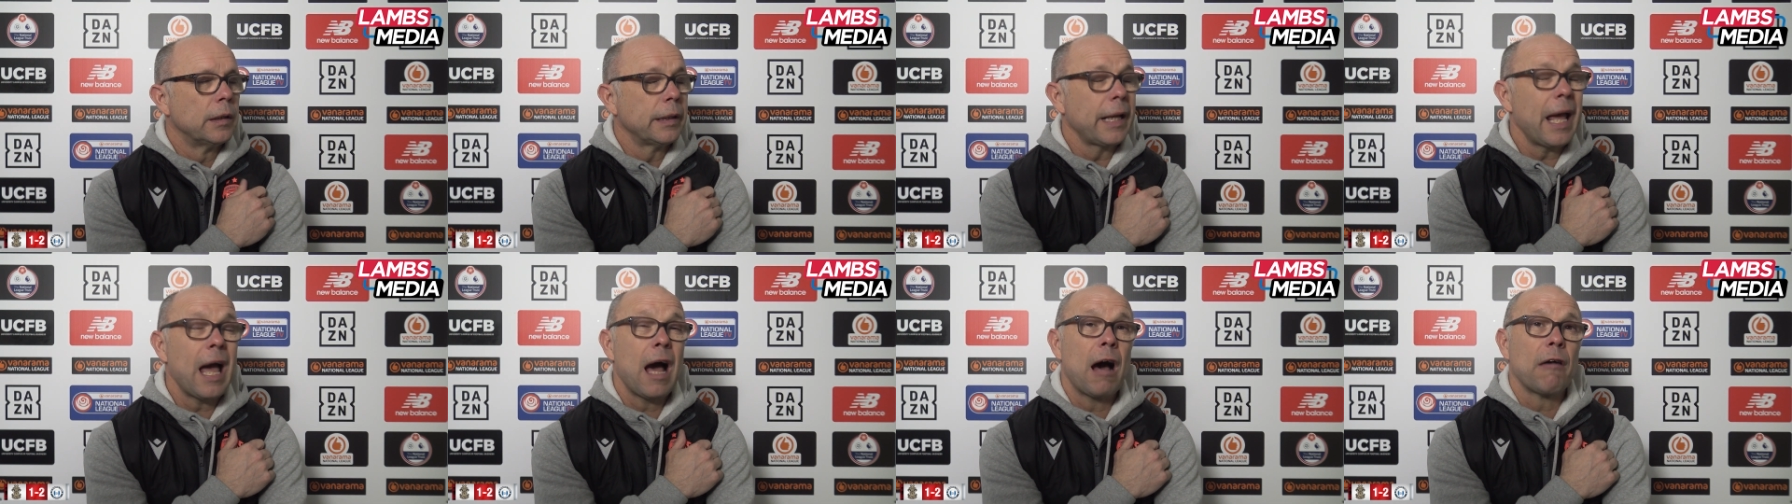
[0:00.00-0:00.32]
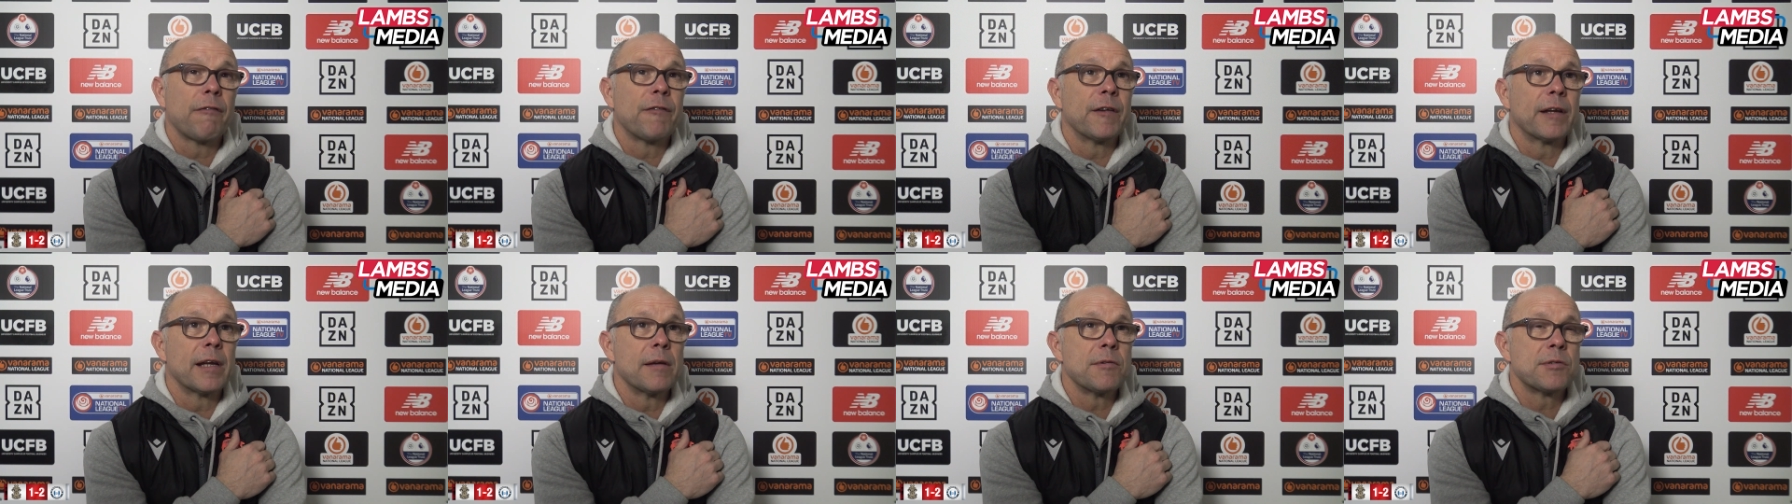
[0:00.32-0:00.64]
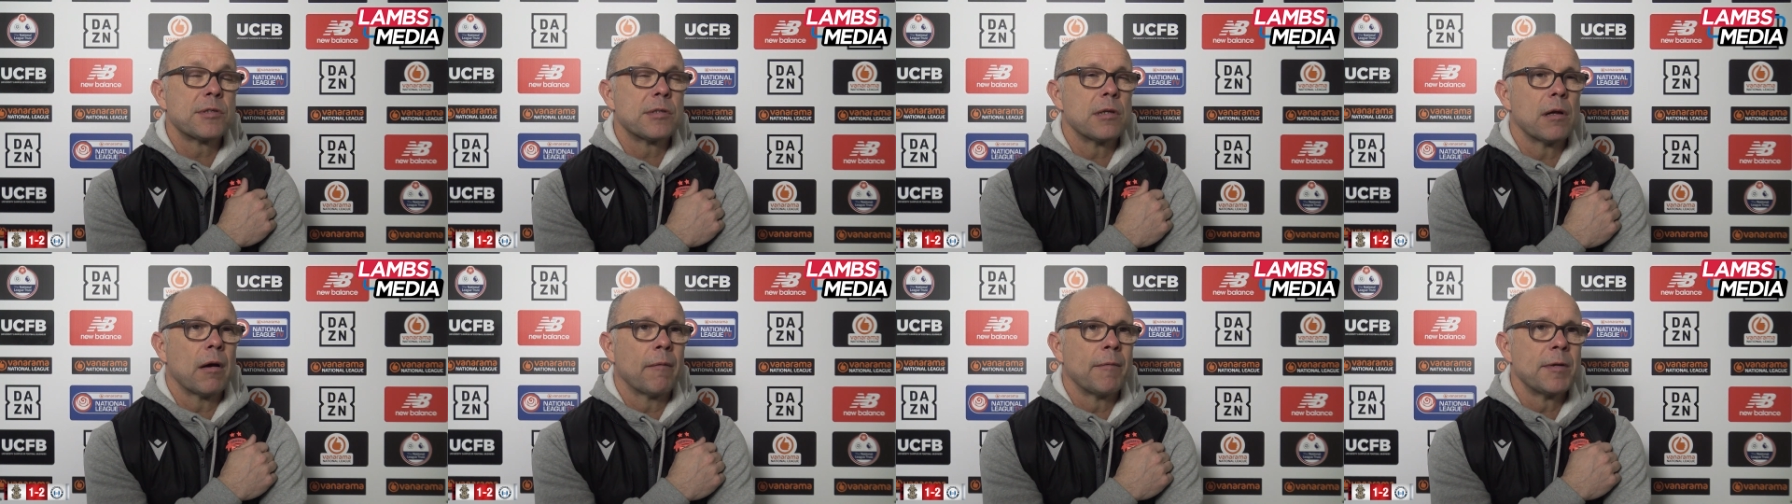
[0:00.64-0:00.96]
Yeah, I think
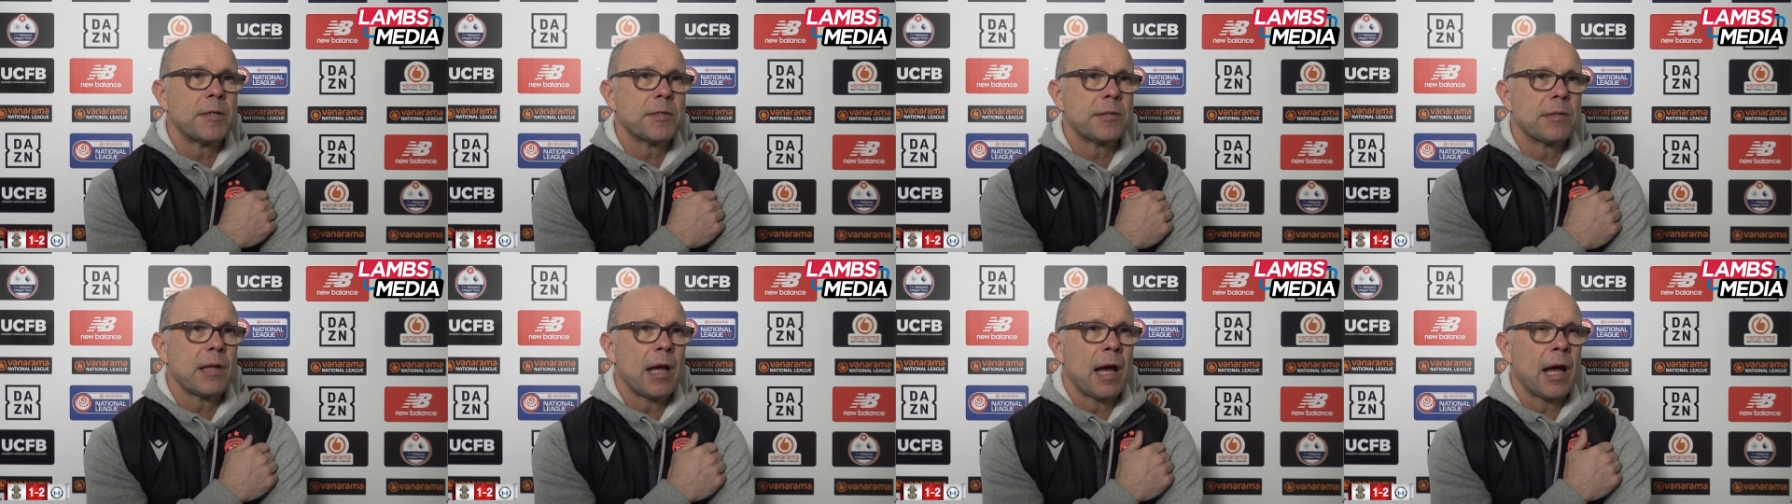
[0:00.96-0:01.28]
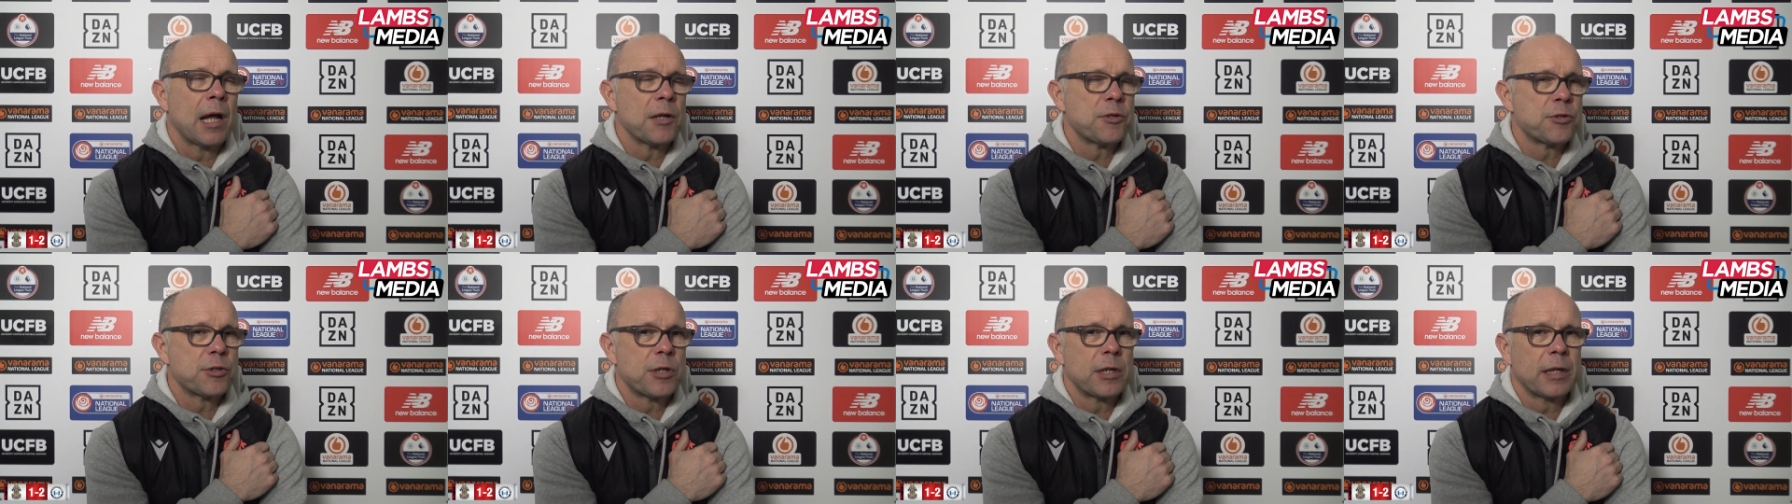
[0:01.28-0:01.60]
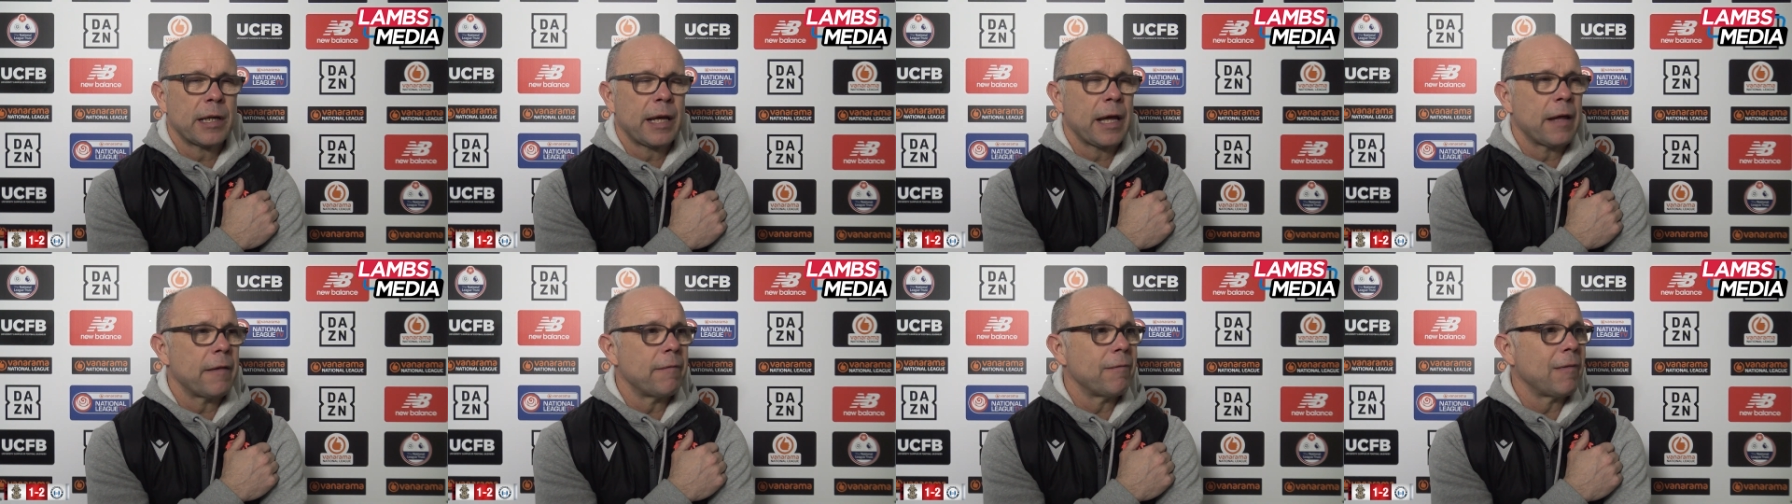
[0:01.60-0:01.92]
Arj
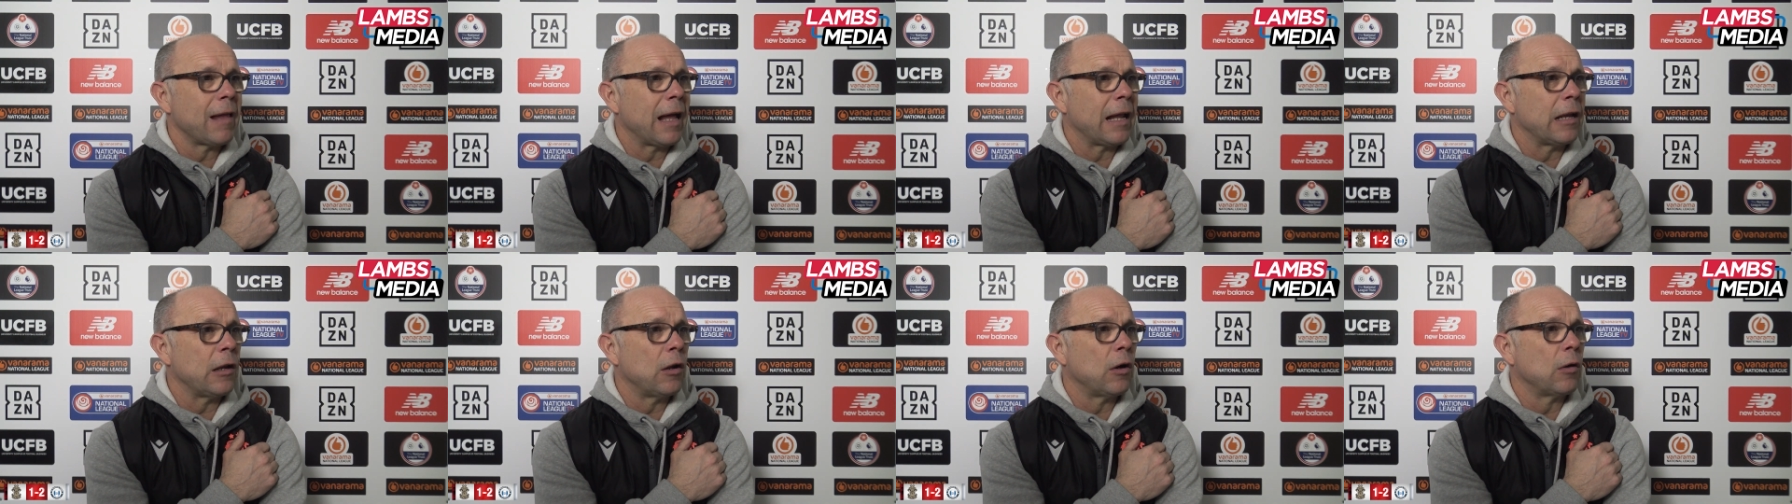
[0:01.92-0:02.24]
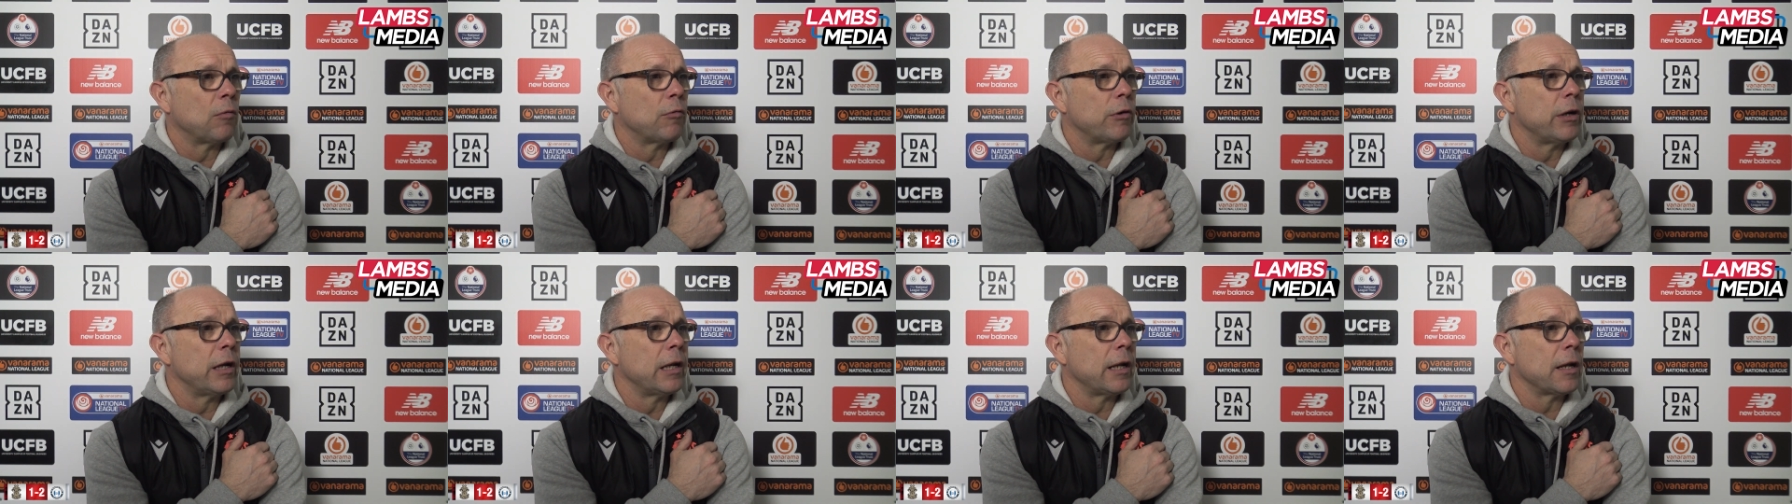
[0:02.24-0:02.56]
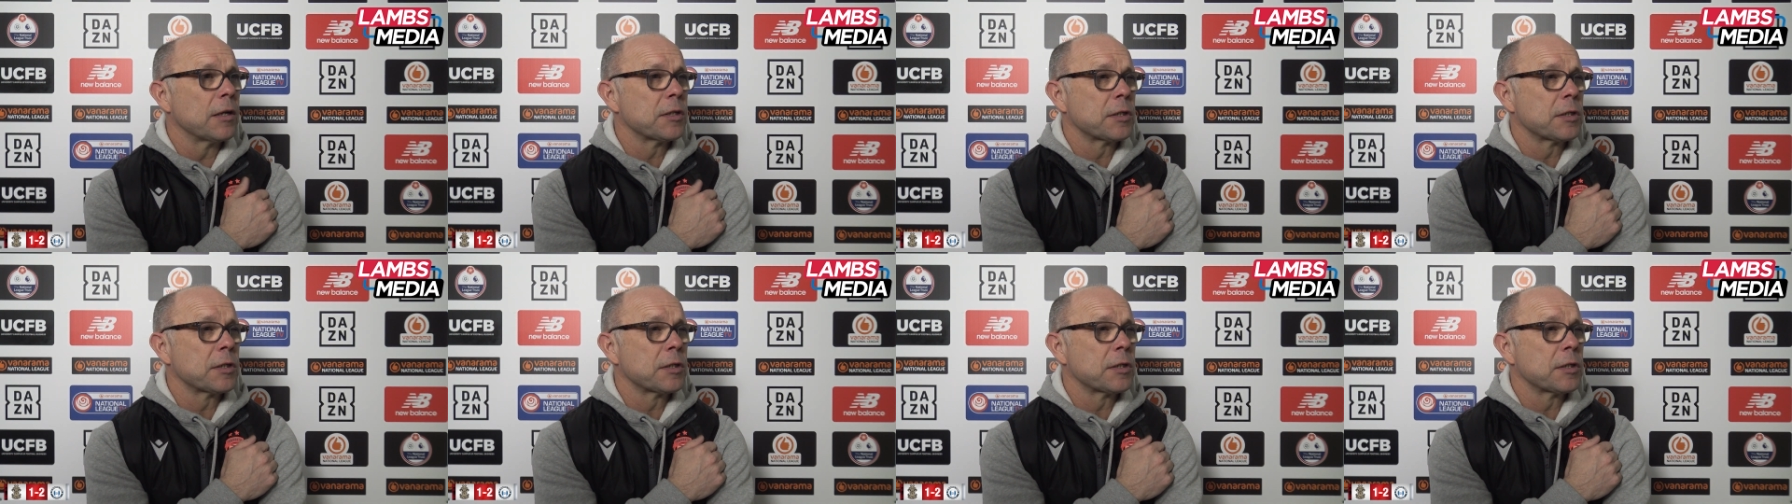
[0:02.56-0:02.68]
didn't get that long really.